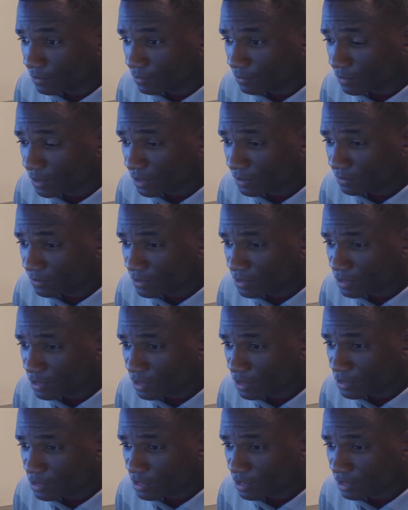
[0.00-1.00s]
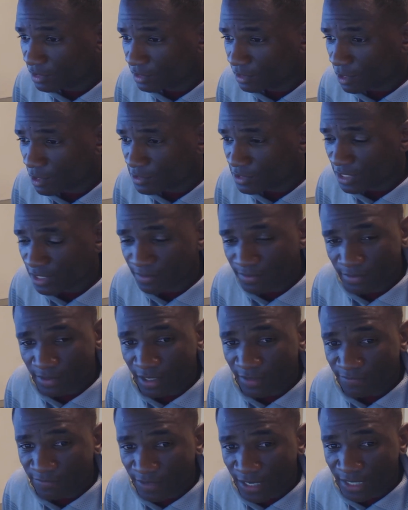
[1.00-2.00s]
Well, Chael Sonnen lost
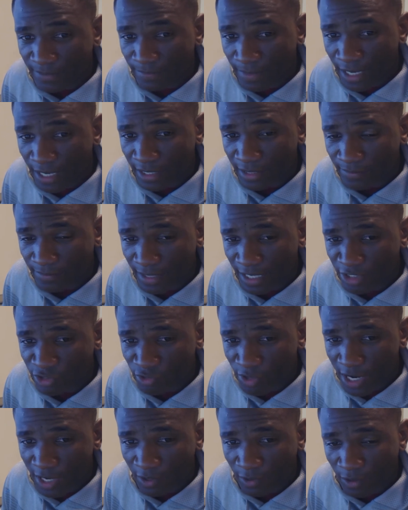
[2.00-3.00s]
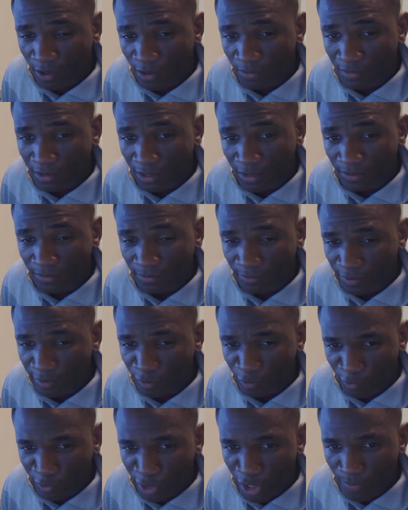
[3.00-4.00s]
that fight by triangle armbar.
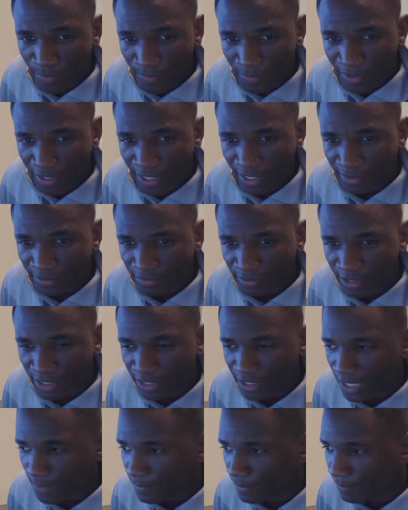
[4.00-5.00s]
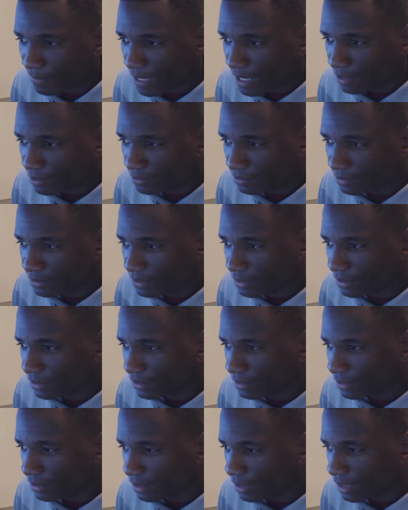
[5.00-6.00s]
We all remember that. Okay, epic battle.
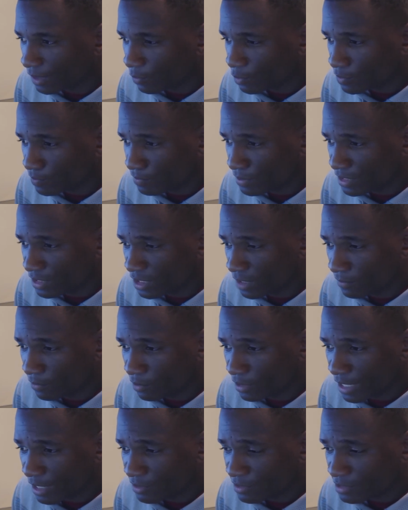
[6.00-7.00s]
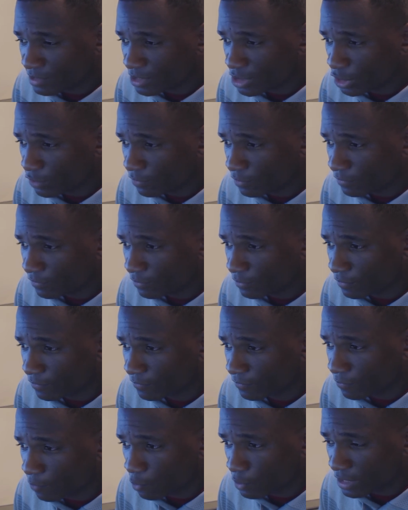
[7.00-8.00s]
Was beaten up on Anderson Silva for
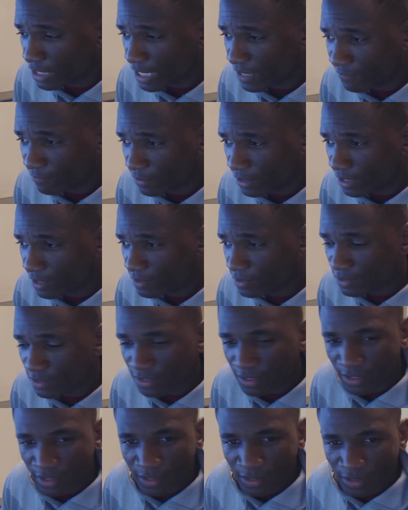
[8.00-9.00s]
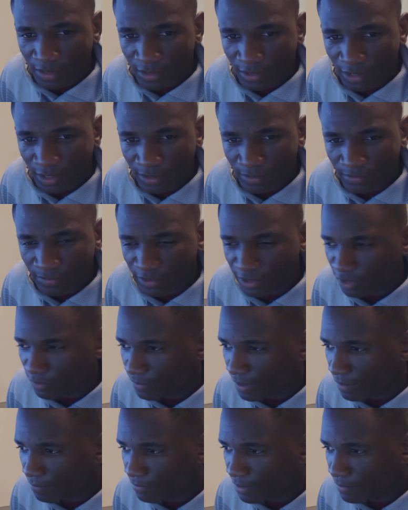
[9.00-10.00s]
4.5 rounds.
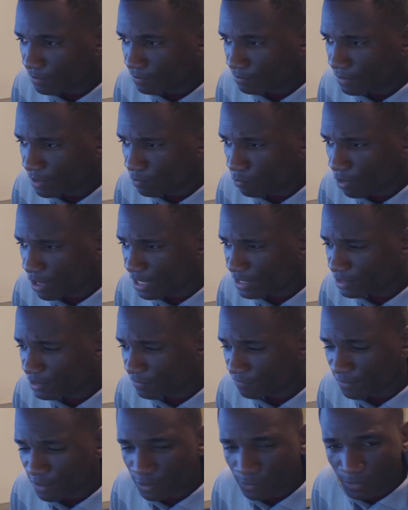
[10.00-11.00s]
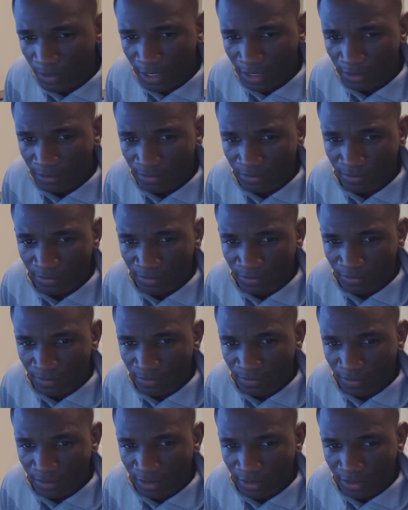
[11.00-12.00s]
About midway into the fifth round,
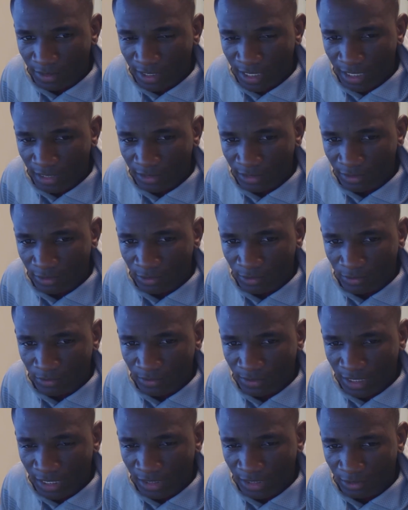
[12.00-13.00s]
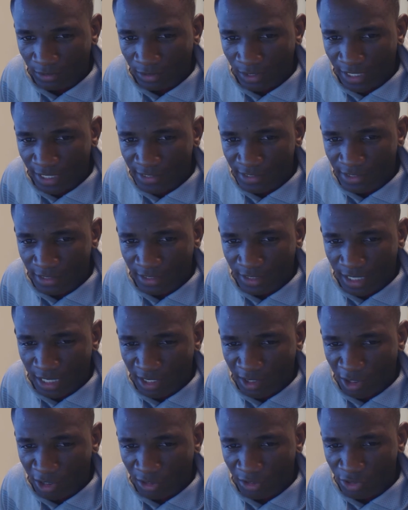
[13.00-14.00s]
got a little lazy,
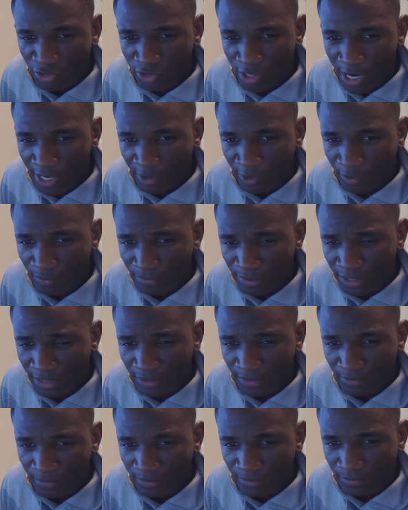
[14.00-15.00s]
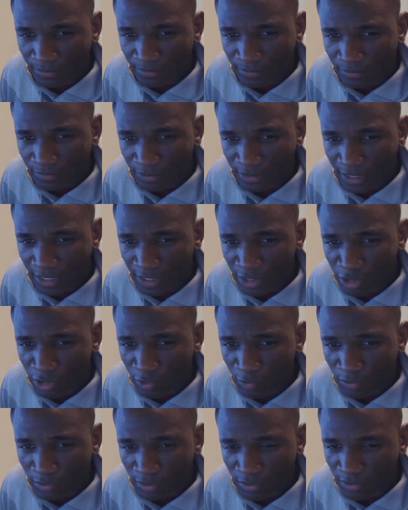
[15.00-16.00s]
got caught up in triangle and beat. Okay,
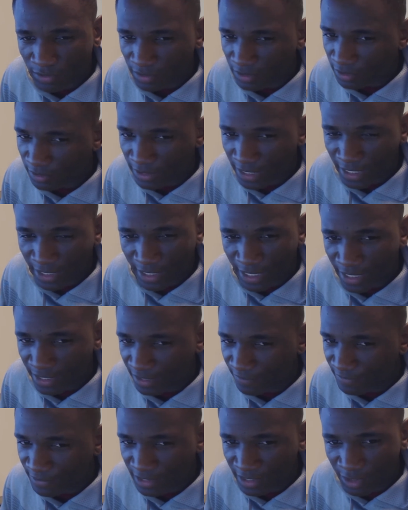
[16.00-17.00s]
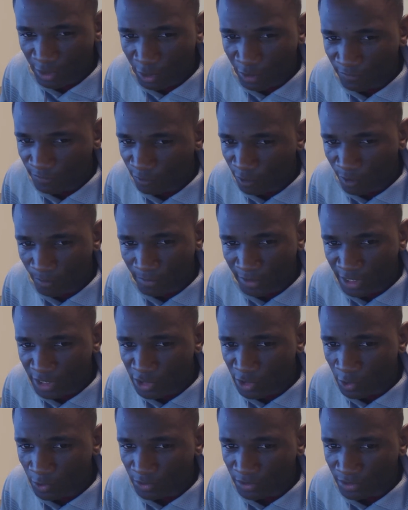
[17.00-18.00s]
choked. Had everything going for him, but he
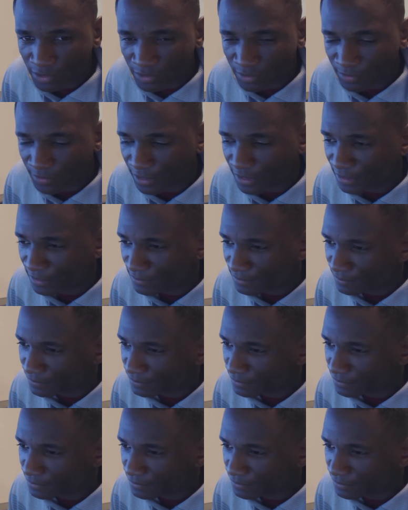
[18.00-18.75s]
choked. Right.